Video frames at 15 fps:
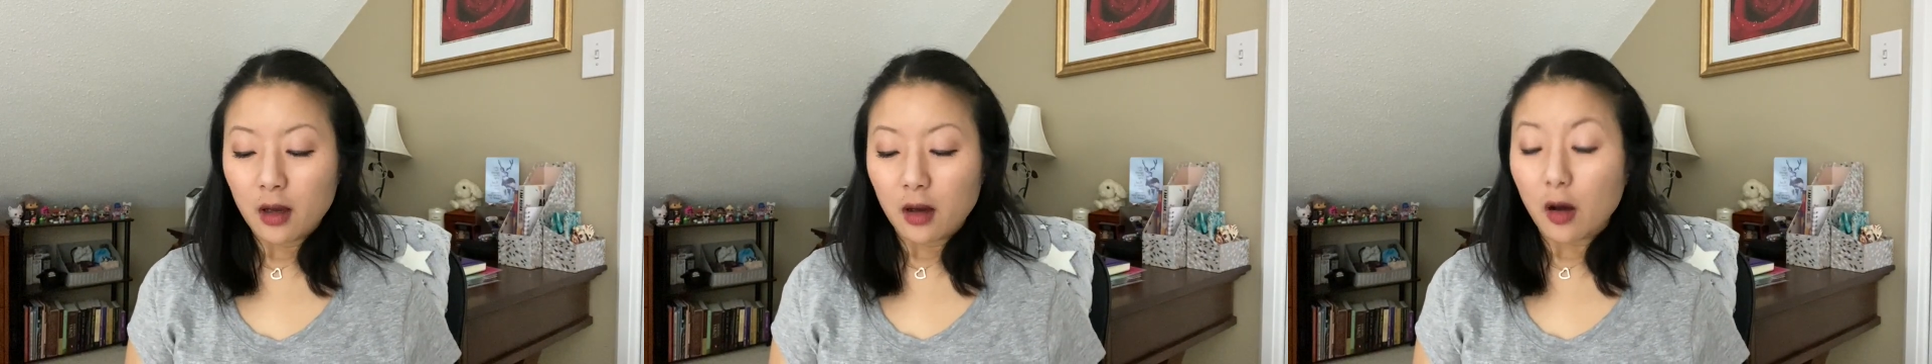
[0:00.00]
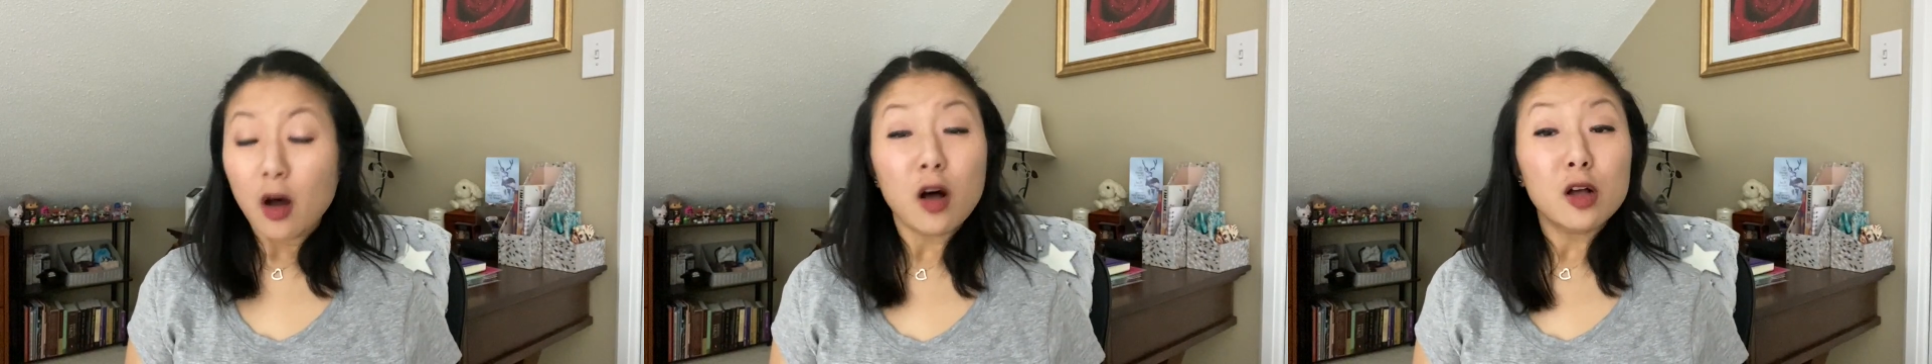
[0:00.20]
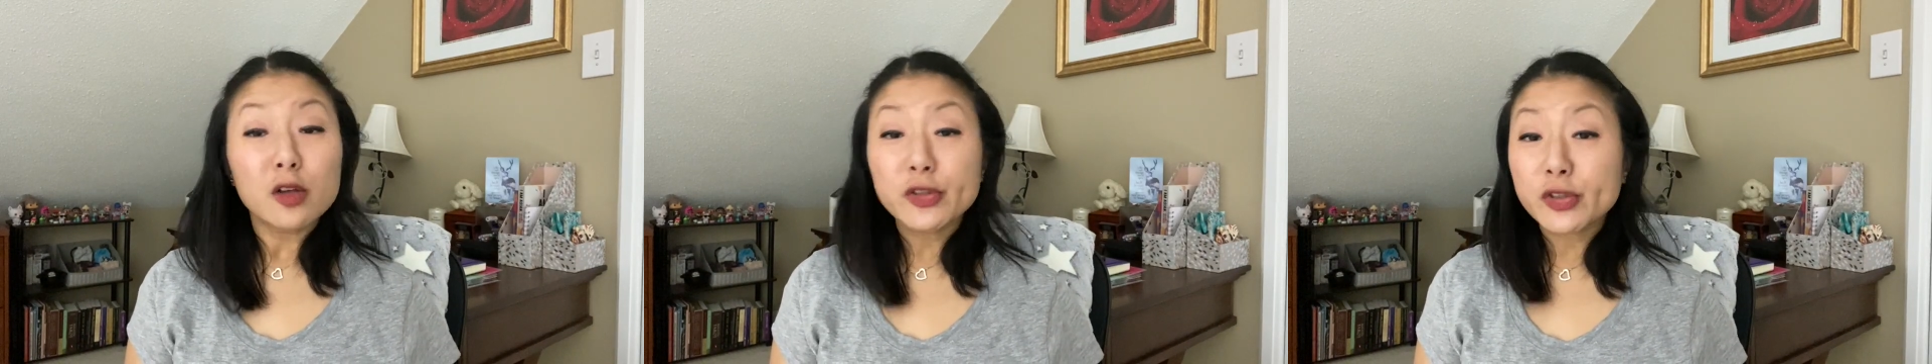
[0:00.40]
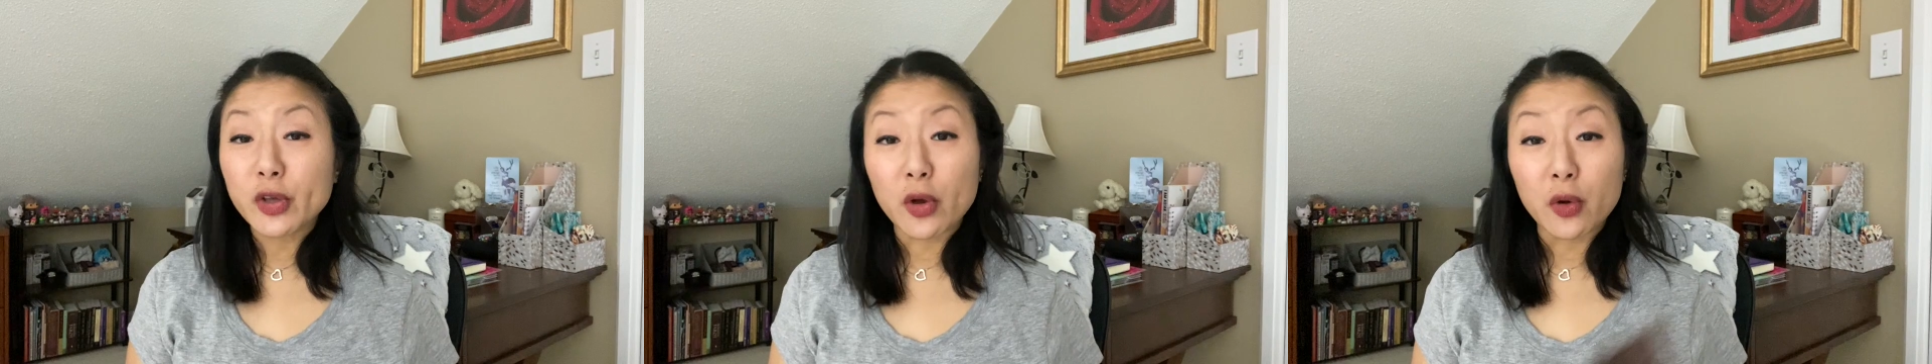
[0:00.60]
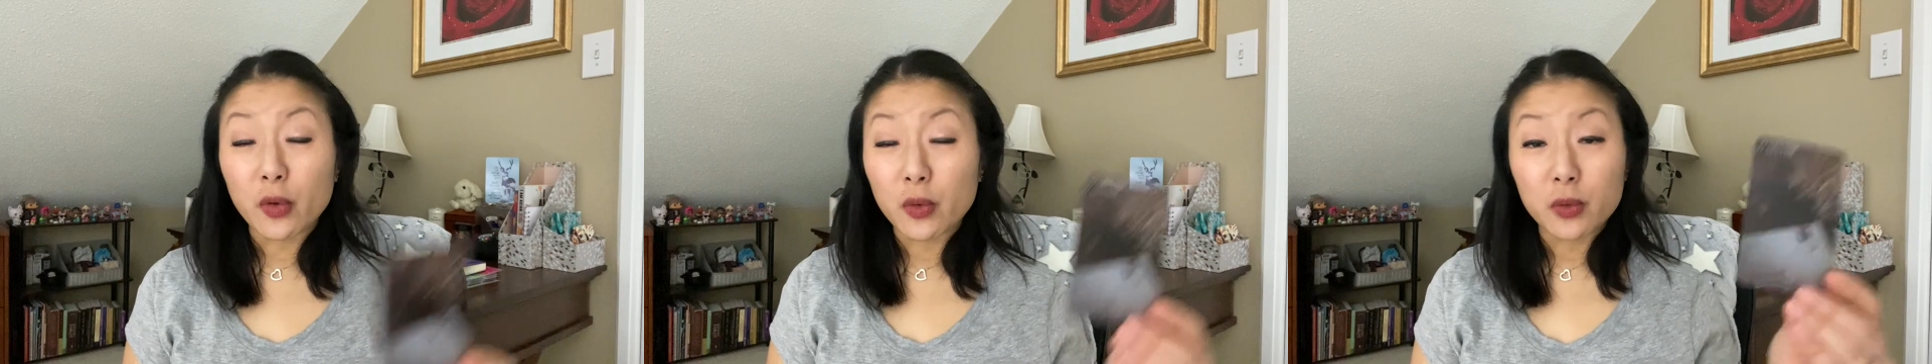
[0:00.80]

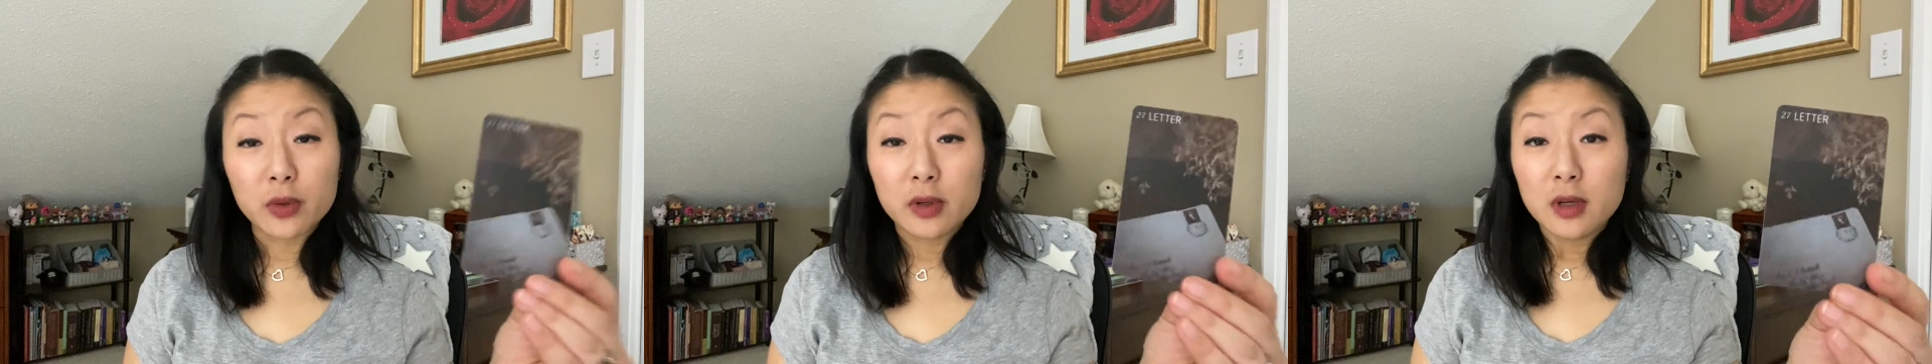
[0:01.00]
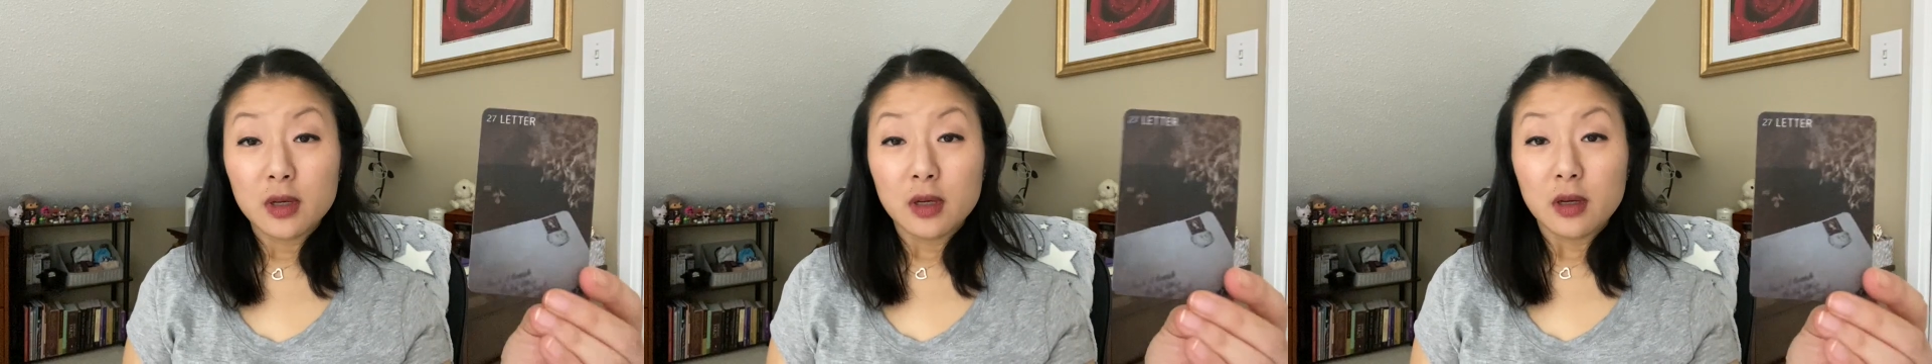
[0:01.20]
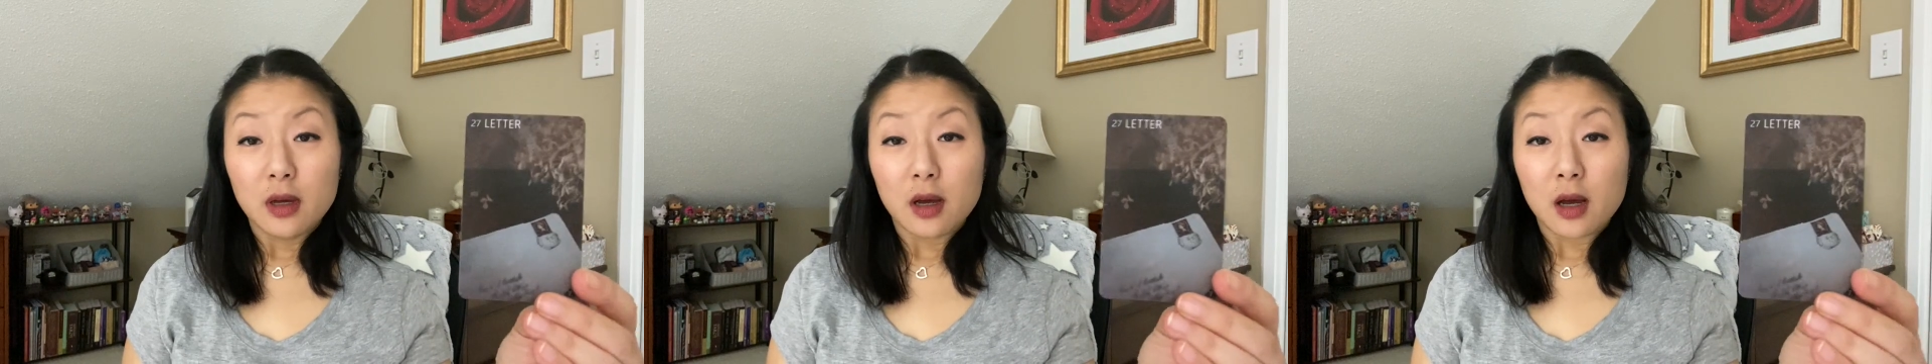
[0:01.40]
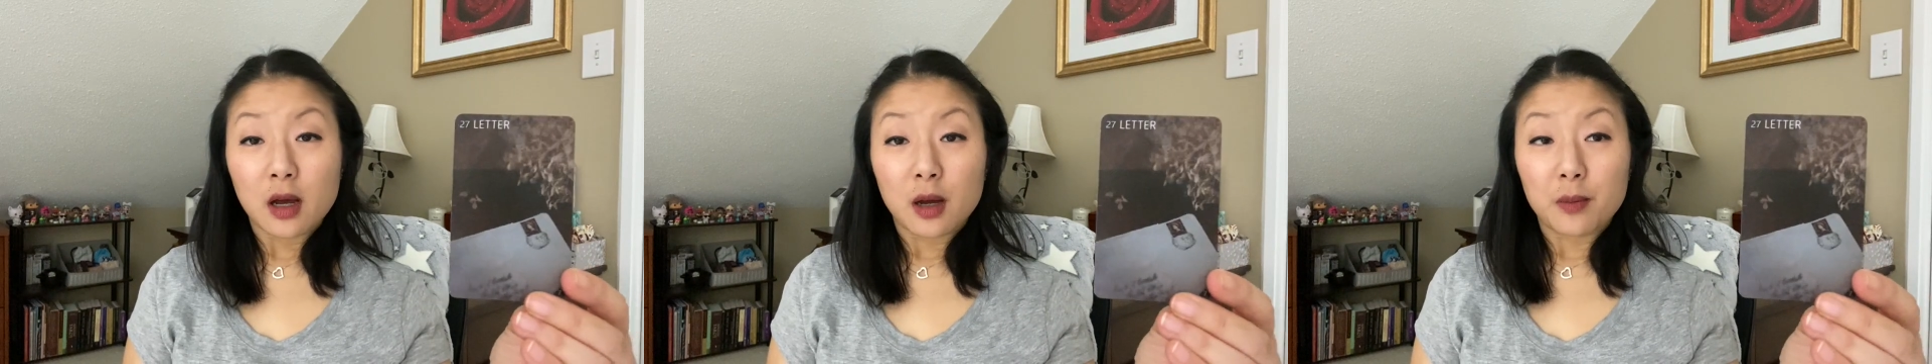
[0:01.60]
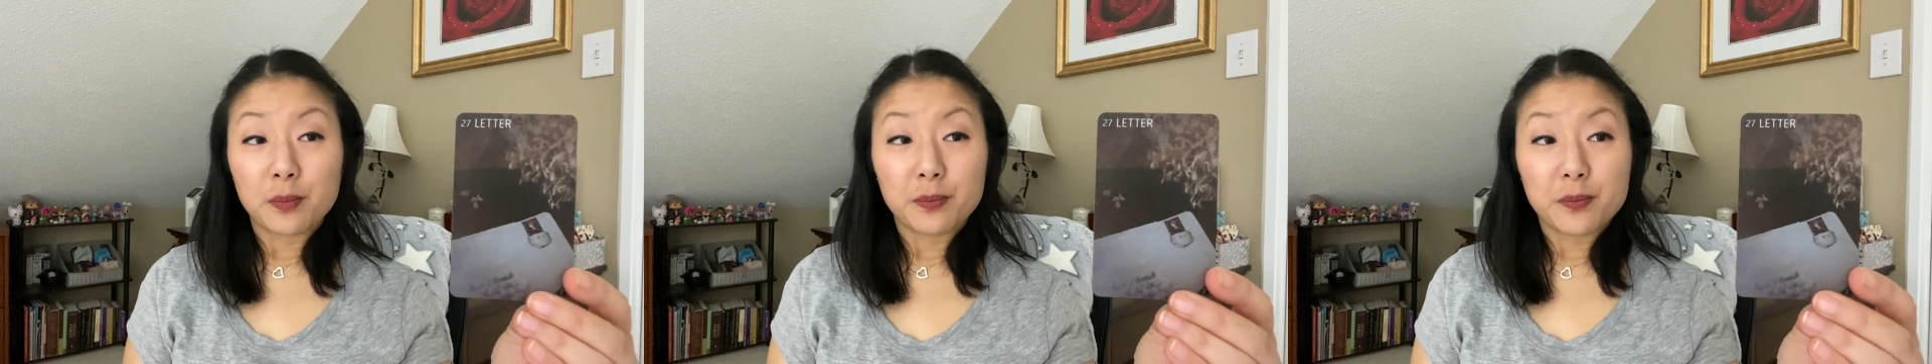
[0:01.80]
also
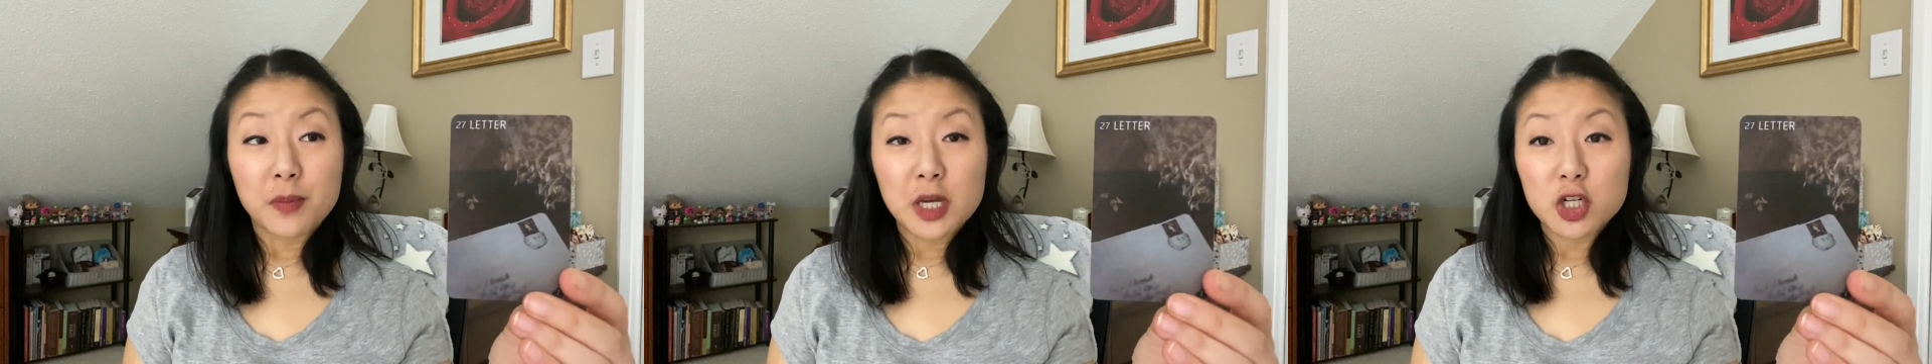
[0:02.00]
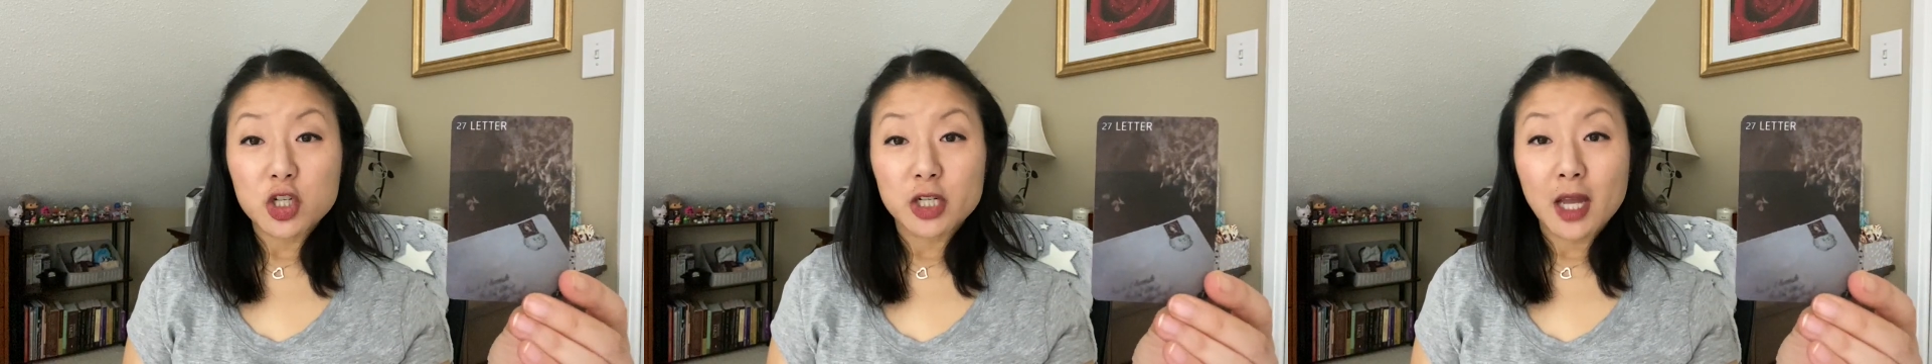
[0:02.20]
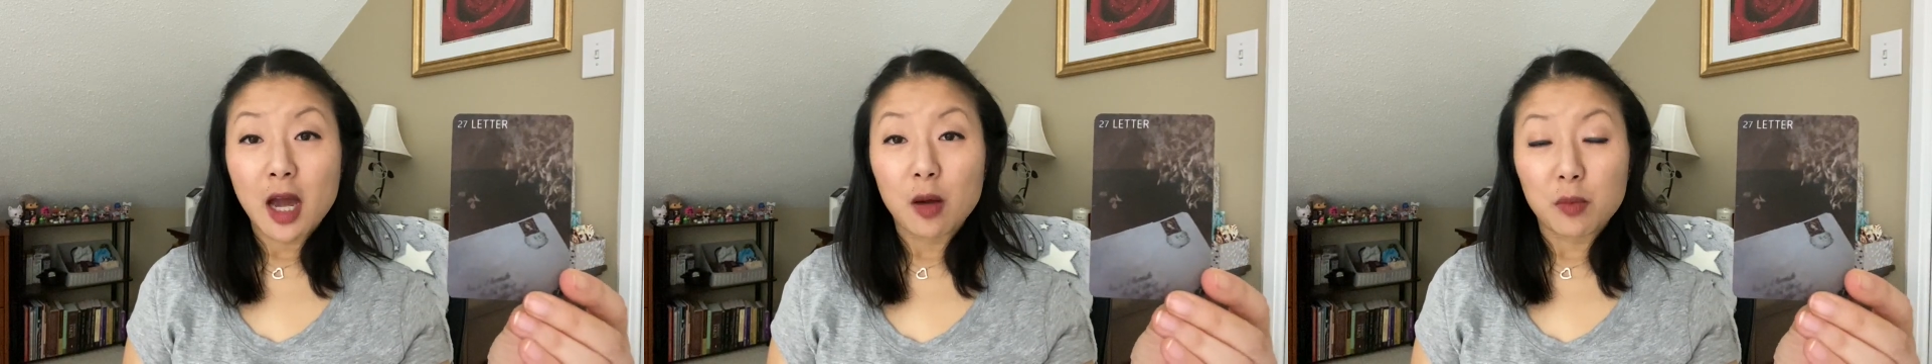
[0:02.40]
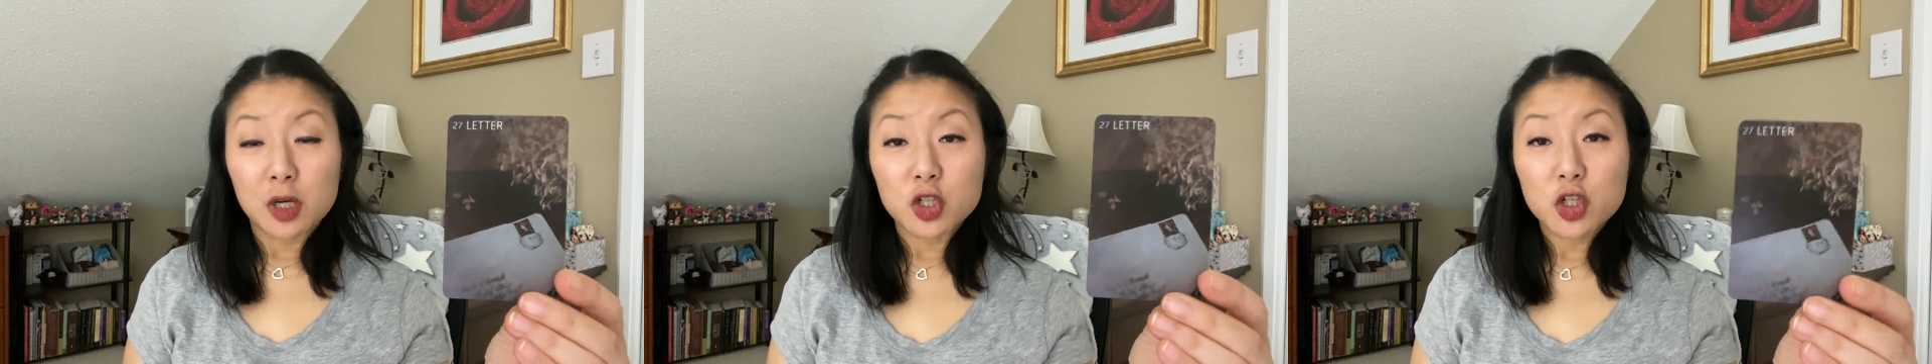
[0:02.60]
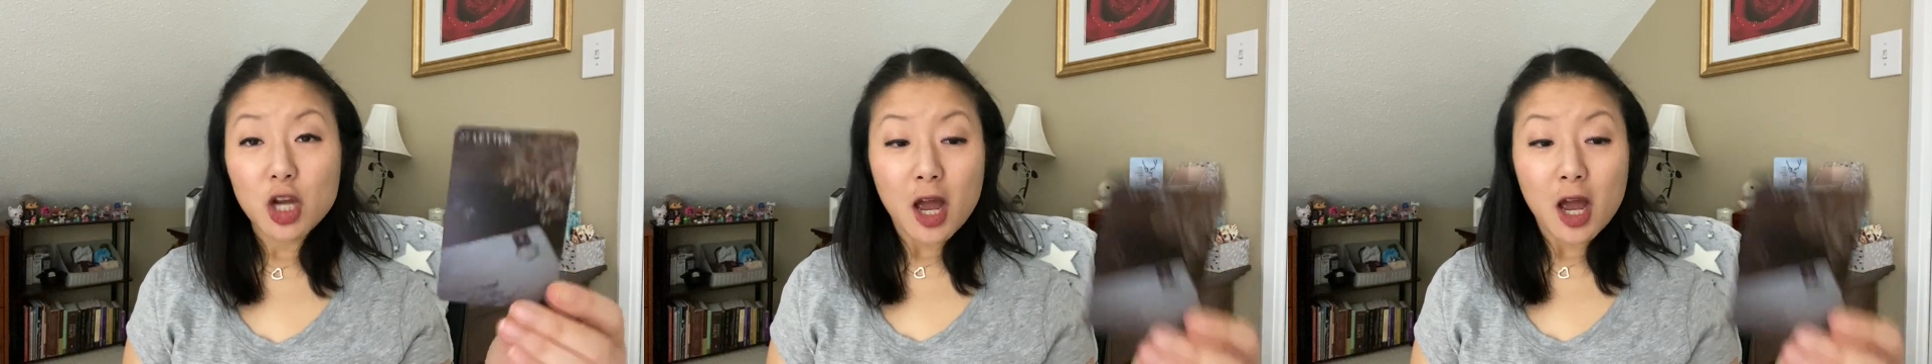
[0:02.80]
mentioned how much